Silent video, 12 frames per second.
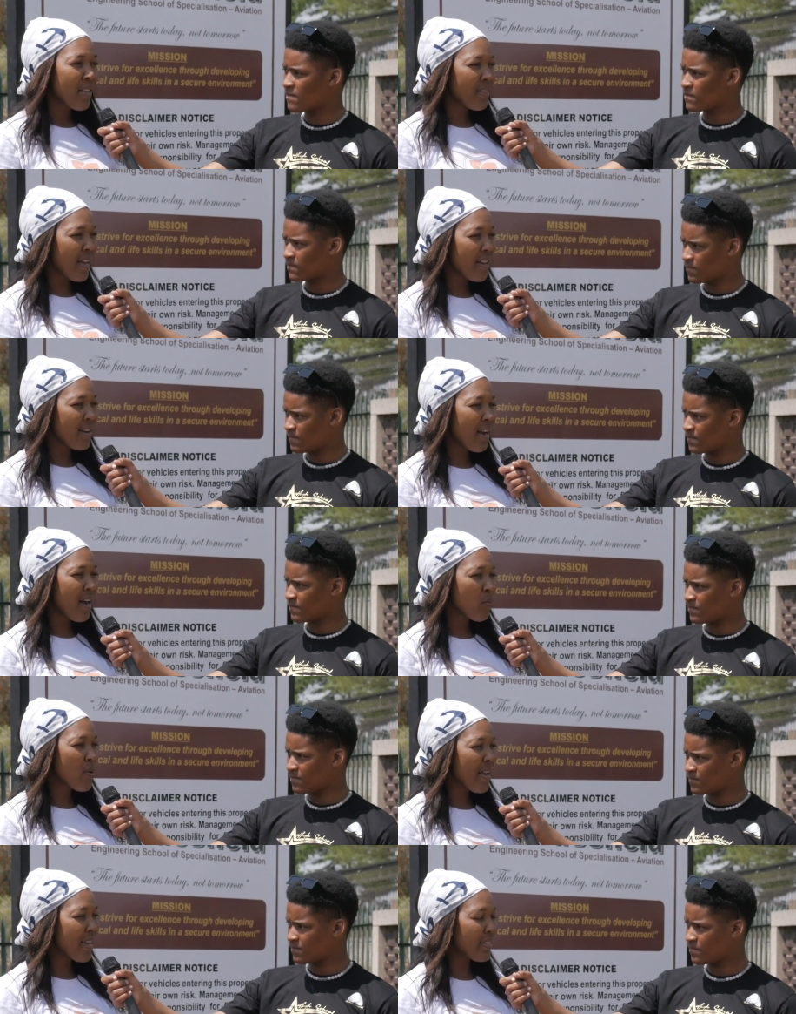Speaker 1: Then uh,
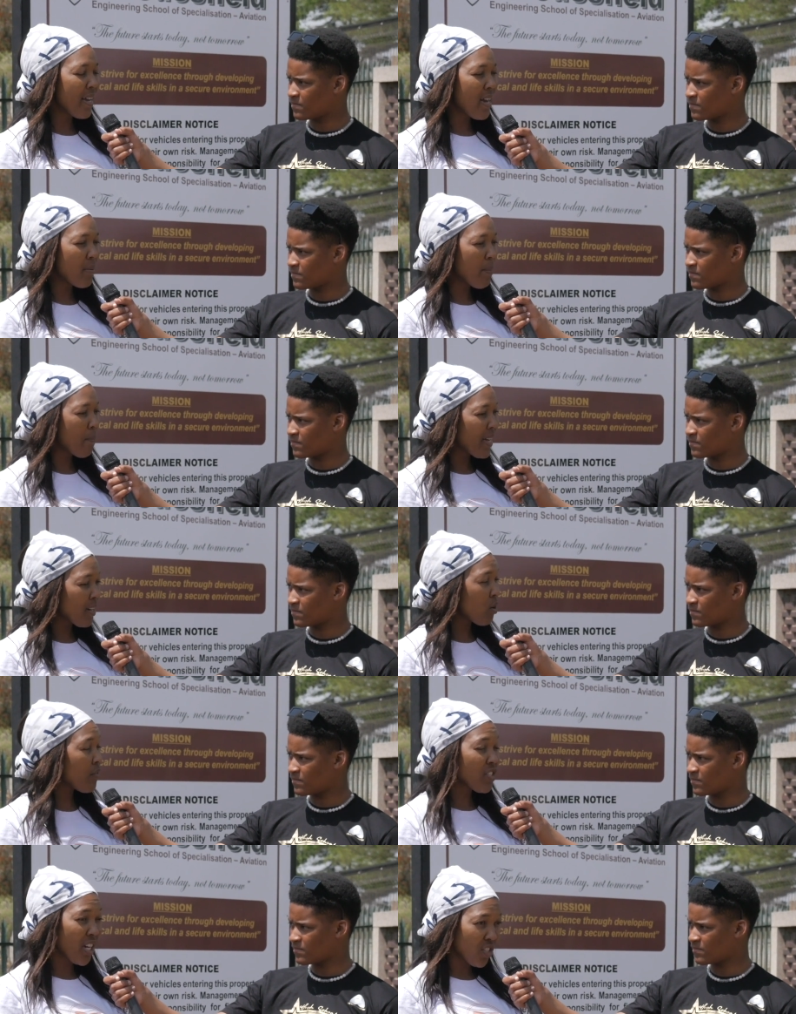we had uh, a panel
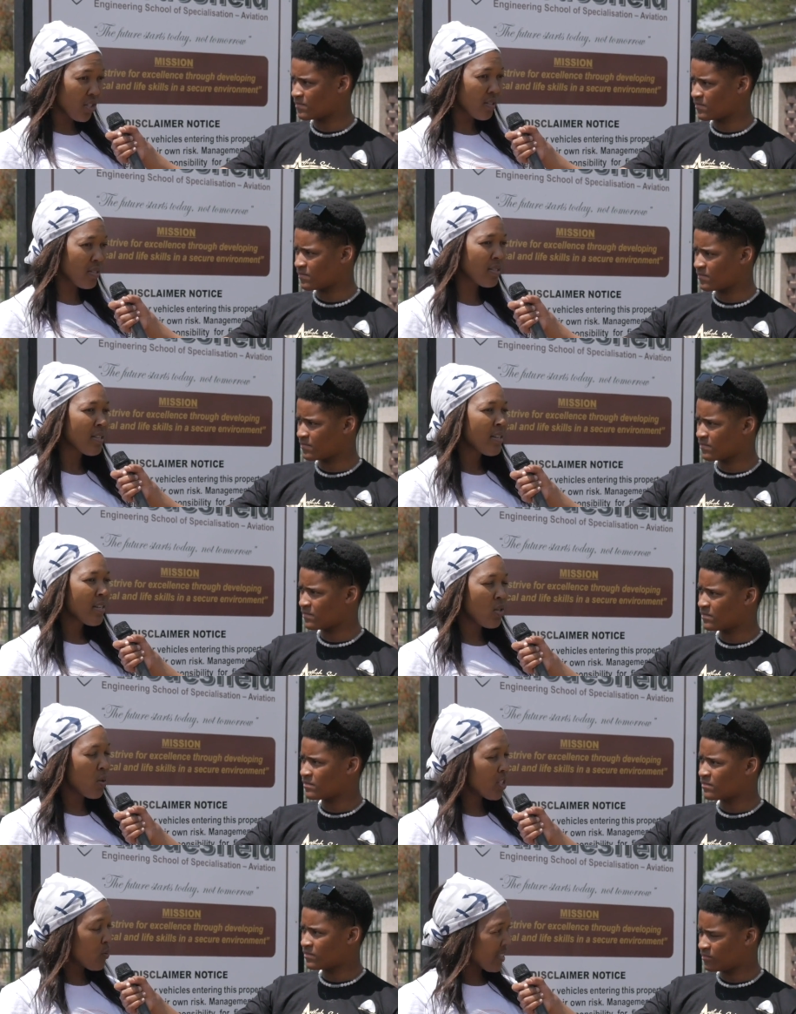of judges. You
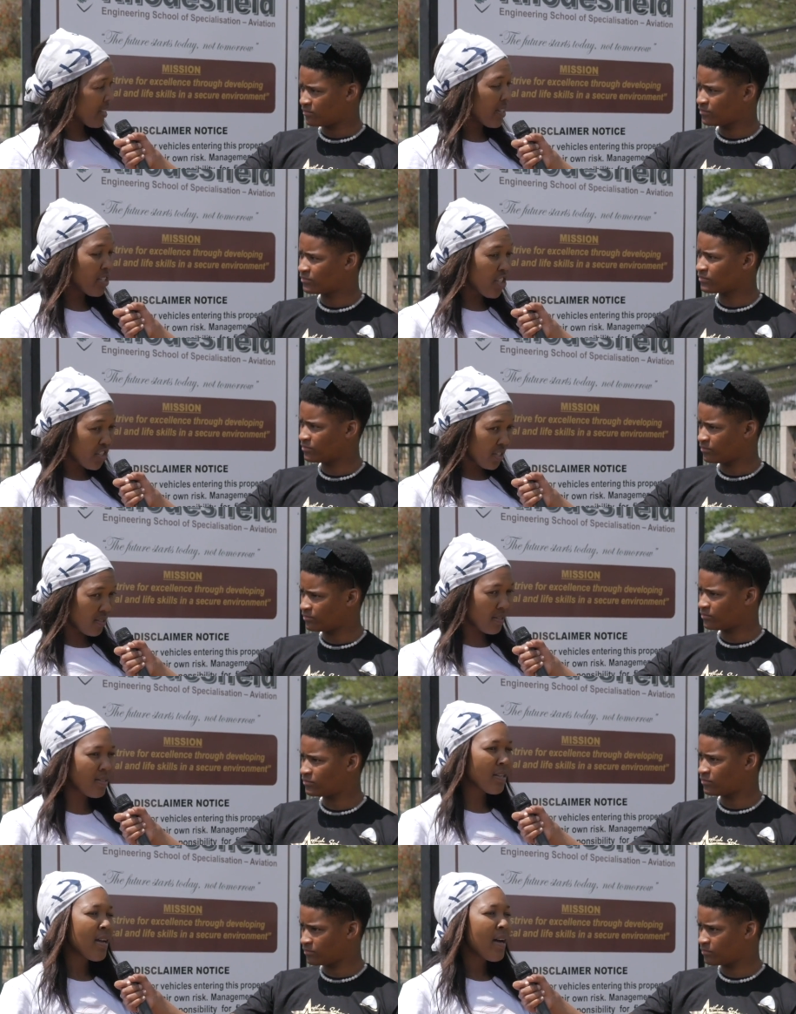know, it was the
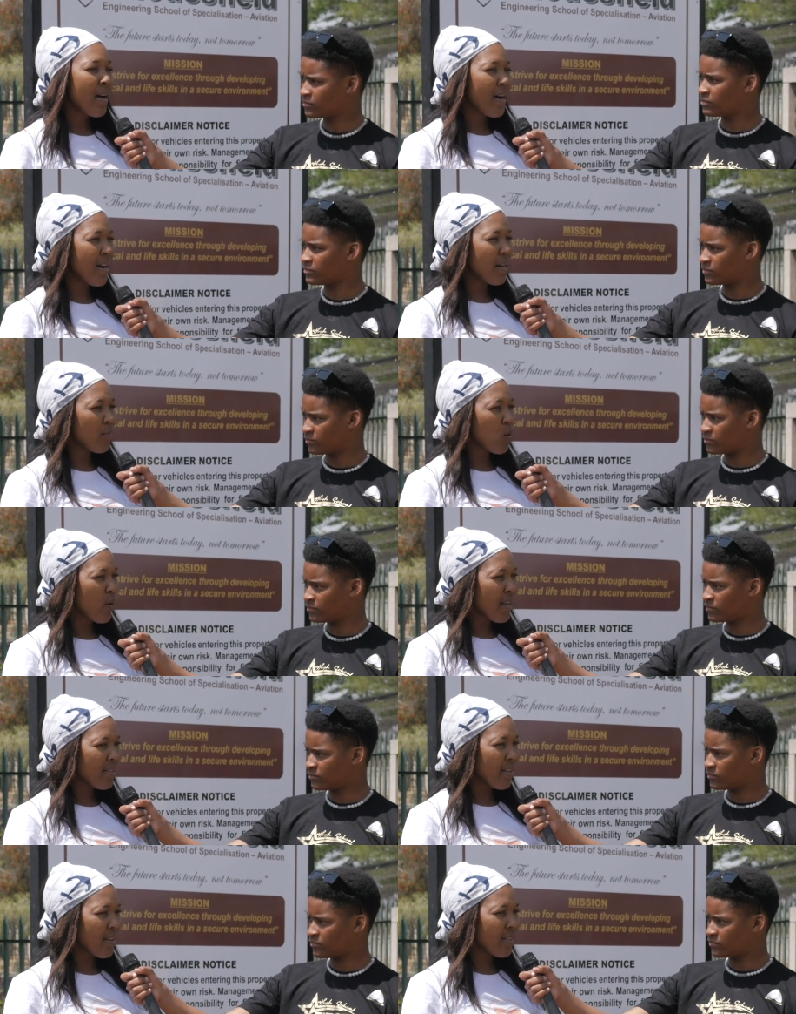teachers um,
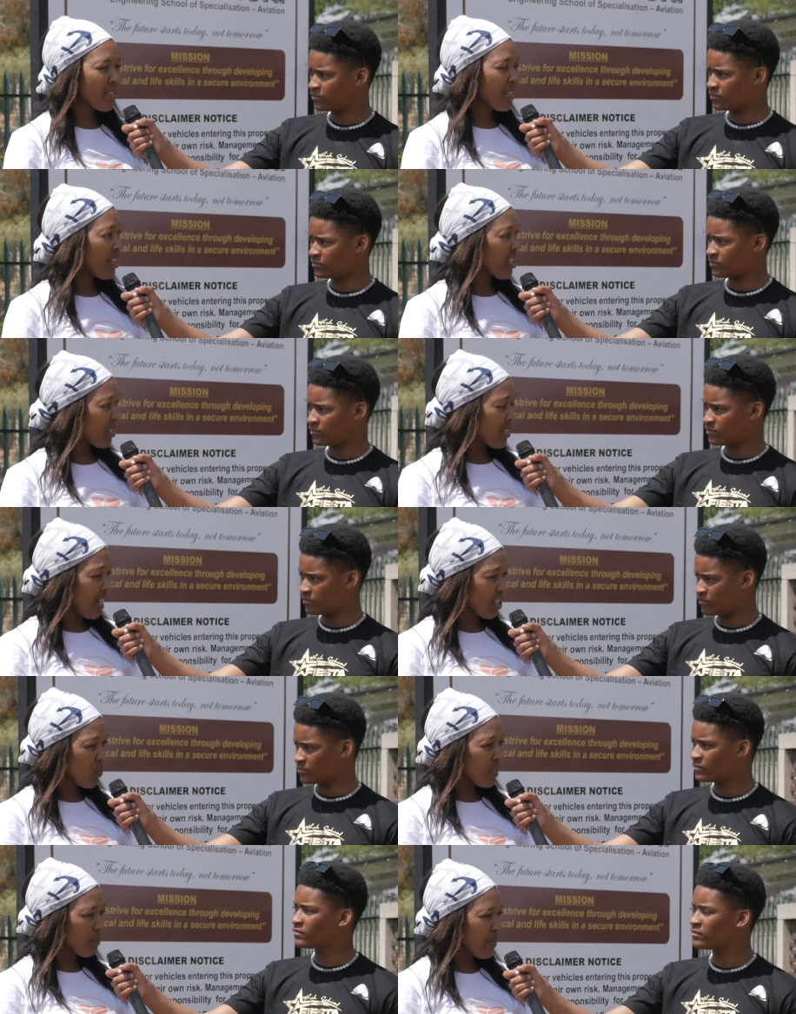where the, the,
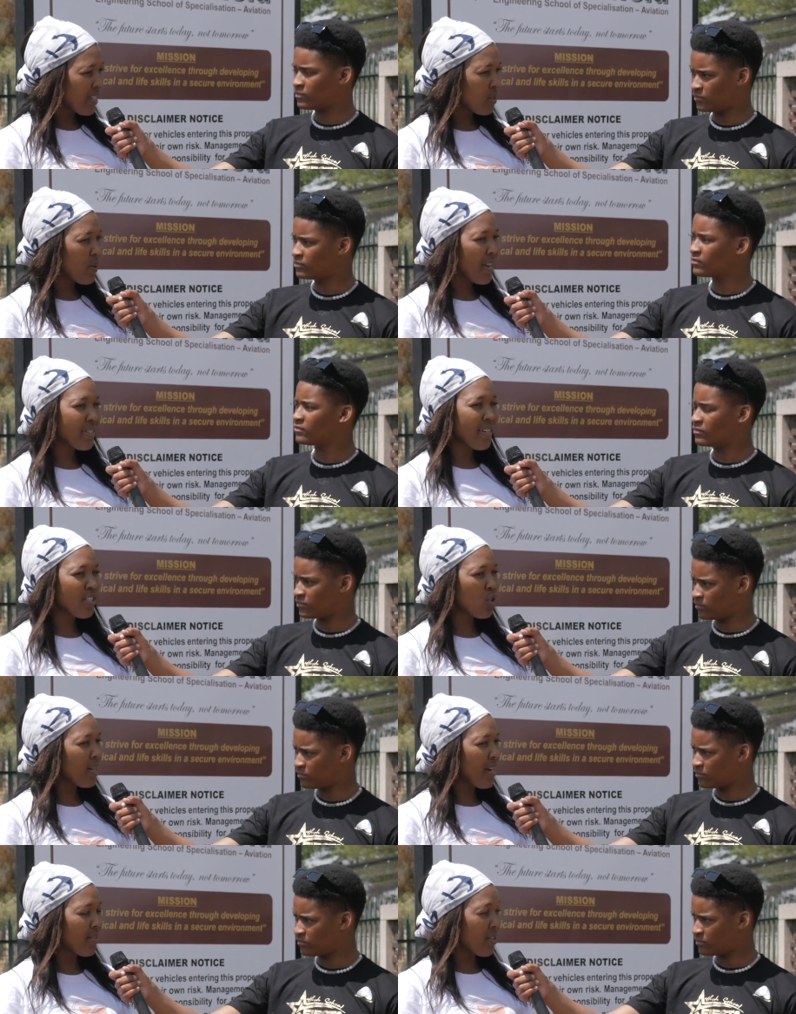selection was made, we had
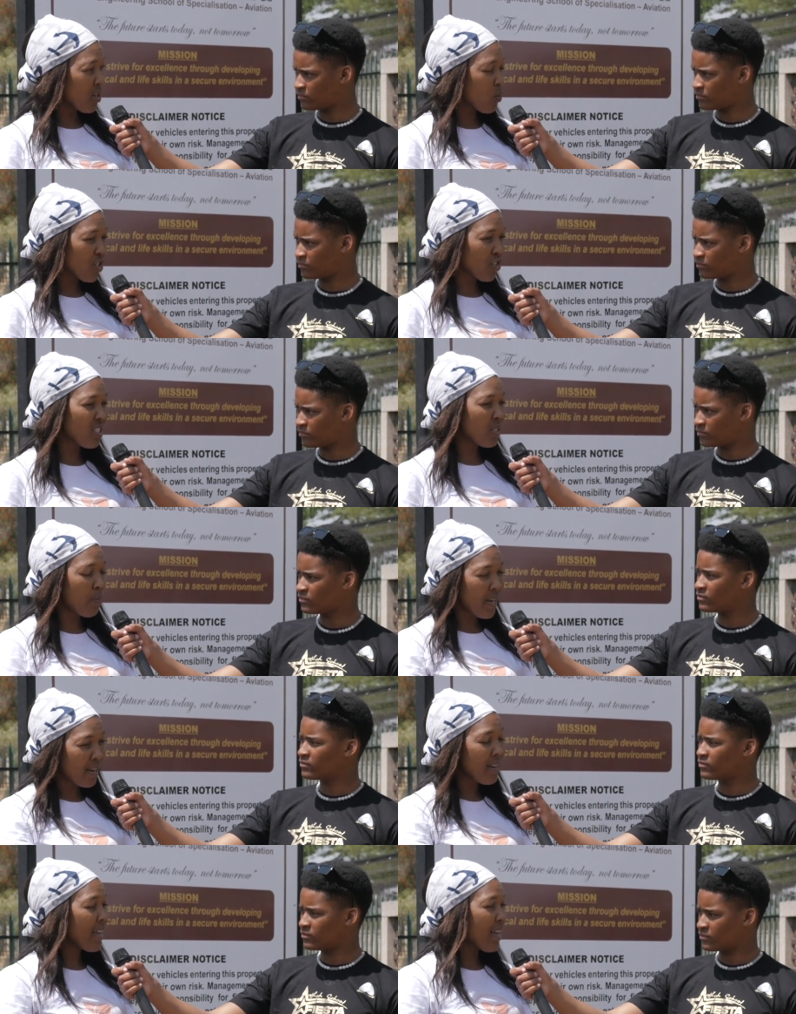actually uh, three questions
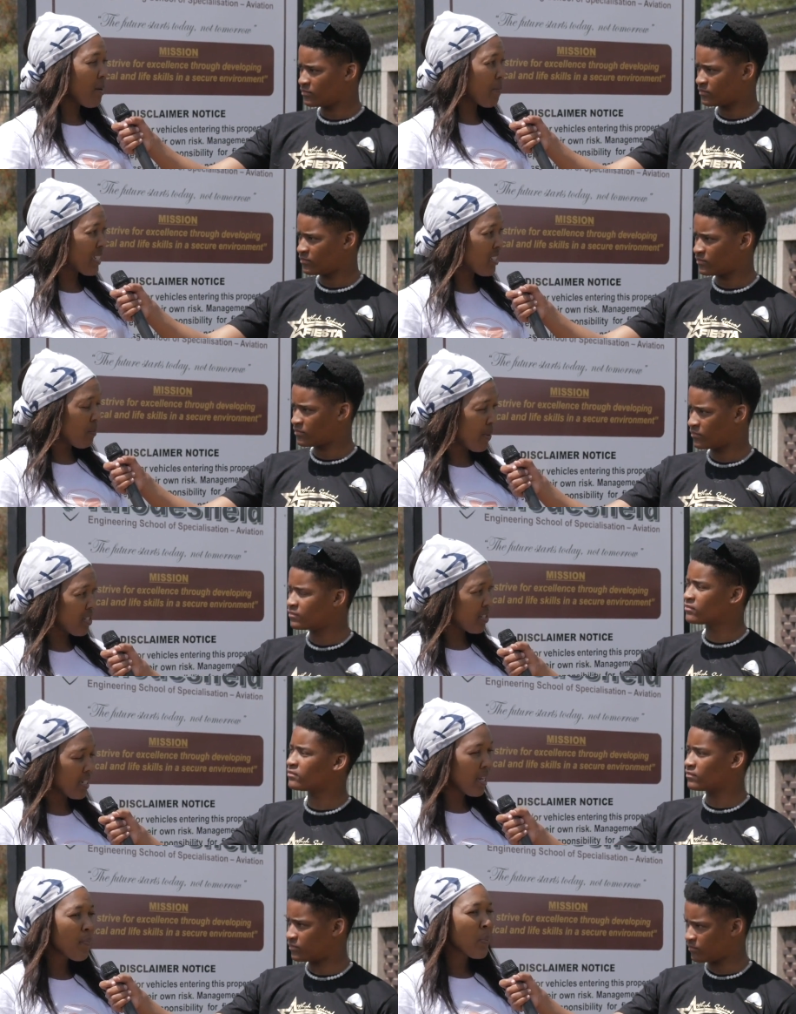per uh, participant.